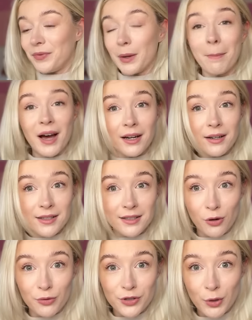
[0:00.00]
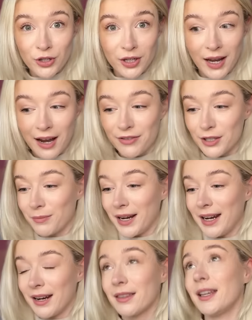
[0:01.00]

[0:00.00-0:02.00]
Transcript: The mugs also, which I have to make.